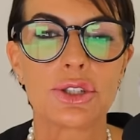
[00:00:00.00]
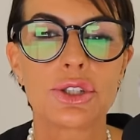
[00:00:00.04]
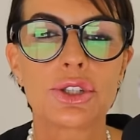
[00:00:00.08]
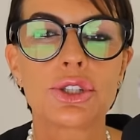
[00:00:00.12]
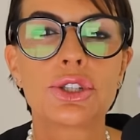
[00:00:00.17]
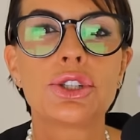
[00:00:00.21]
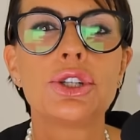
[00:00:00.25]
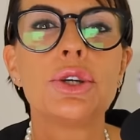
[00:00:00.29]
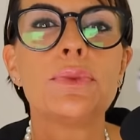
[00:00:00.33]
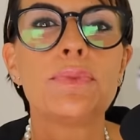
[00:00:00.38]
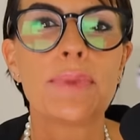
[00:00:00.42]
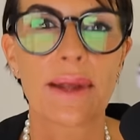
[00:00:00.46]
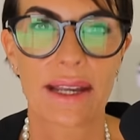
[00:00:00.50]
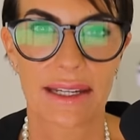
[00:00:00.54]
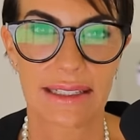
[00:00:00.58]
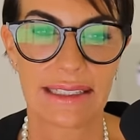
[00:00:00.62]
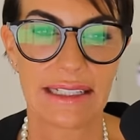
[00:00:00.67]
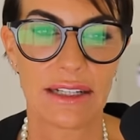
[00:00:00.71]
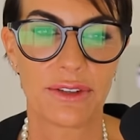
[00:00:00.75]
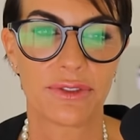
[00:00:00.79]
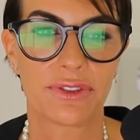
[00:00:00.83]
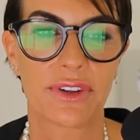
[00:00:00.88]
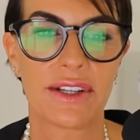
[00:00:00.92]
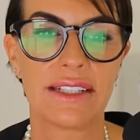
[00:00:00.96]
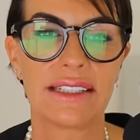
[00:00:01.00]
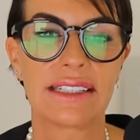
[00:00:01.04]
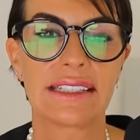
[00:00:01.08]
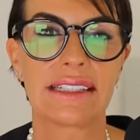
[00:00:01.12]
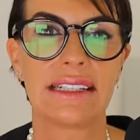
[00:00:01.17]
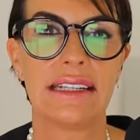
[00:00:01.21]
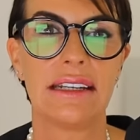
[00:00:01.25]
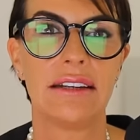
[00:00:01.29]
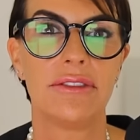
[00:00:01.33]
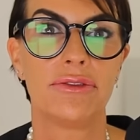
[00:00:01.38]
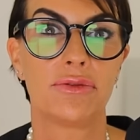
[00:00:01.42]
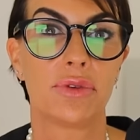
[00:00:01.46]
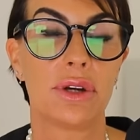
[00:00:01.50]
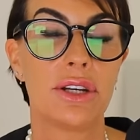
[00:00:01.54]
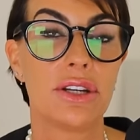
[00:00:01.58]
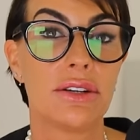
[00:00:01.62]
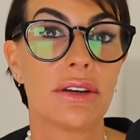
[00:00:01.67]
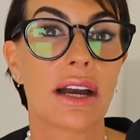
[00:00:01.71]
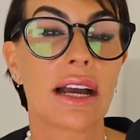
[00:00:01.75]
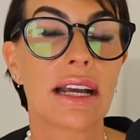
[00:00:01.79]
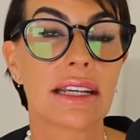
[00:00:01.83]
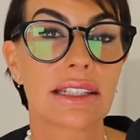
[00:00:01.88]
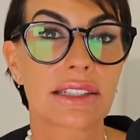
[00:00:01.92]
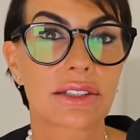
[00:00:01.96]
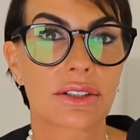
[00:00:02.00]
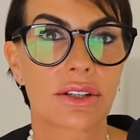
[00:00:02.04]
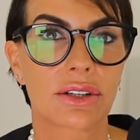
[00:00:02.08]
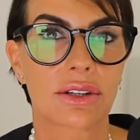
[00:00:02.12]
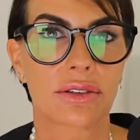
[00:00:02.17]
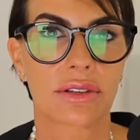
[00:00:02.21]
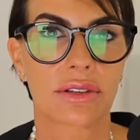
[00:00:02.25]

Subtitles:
super defensive when you ask a